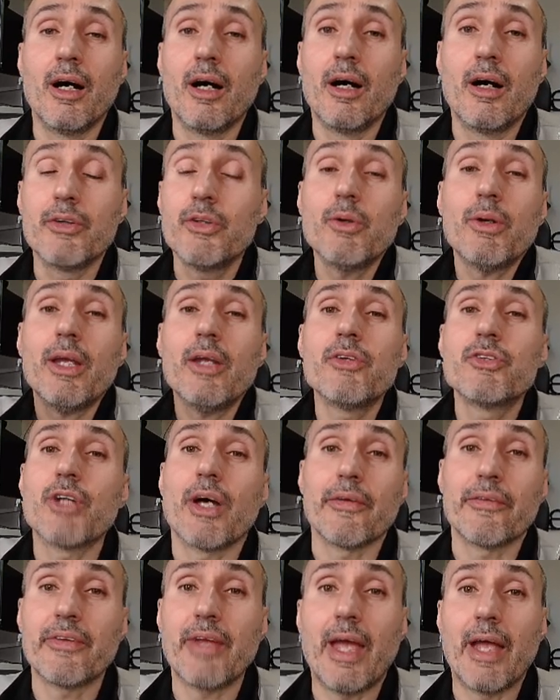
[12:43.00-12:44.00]
you can
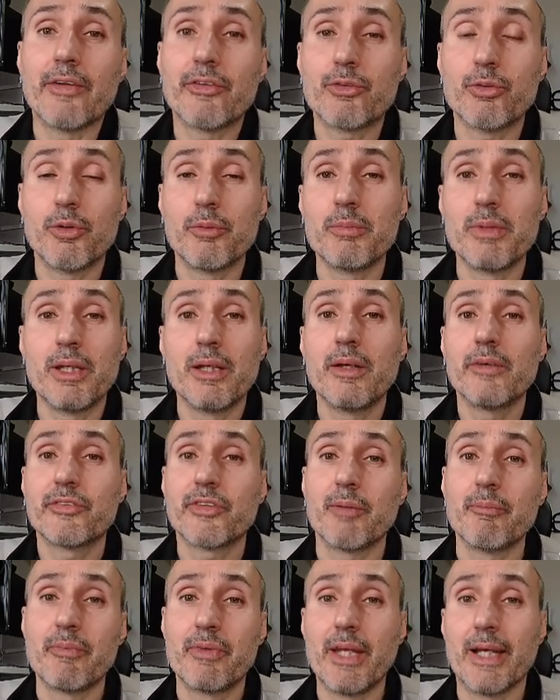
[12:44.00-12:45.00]
just answer me
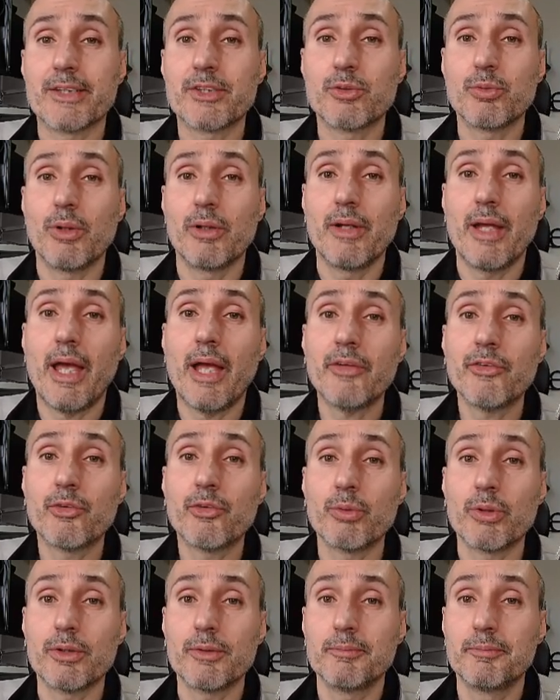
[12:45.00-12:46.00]
some textual answer.